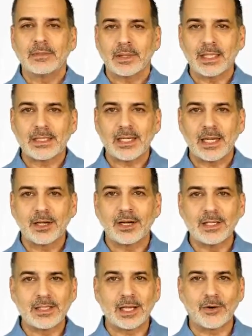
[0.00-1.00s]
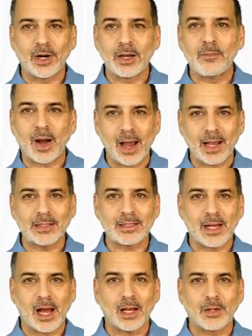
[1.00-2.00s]
Let's say you're considering buying a
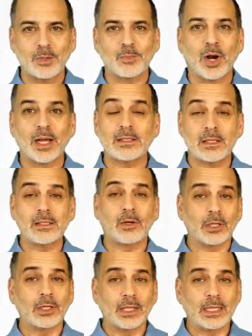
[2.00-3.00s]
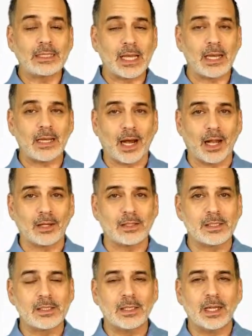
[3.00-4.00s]
stock whose price is currently
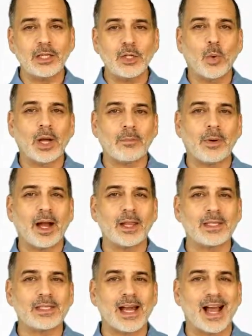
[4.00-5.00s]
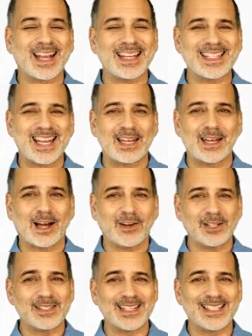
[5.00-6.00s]
$10 and you want to buy the stock at
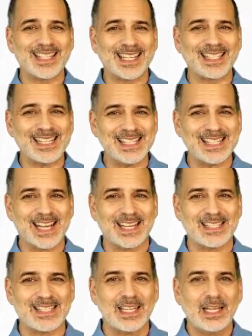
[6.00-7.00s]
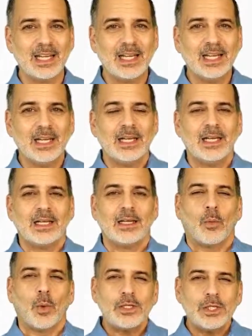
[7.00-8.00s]
$10.60.
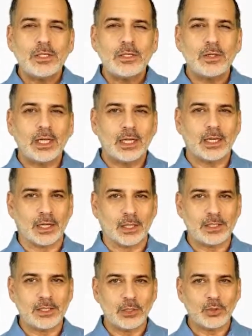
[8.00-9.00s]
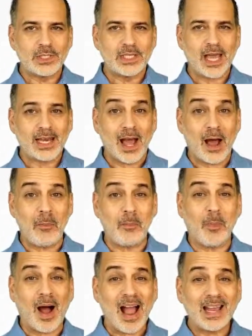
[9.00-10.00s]
What you do here is you set a
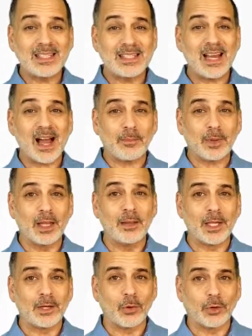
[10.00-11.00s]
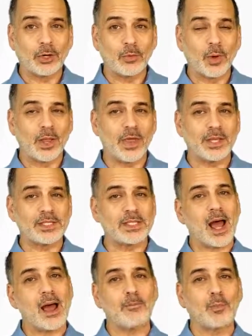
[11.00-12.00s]
buy stop limit order with a
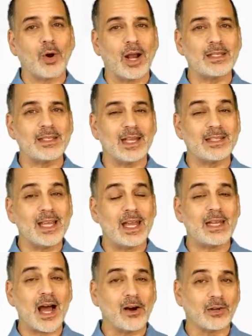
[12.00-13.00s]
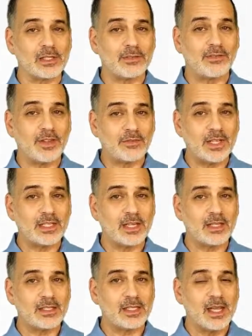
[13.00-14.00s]
stop price at
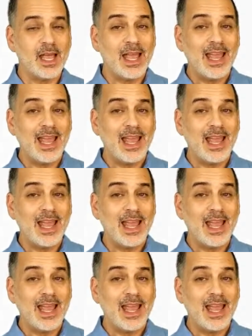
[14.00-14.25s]
$10.50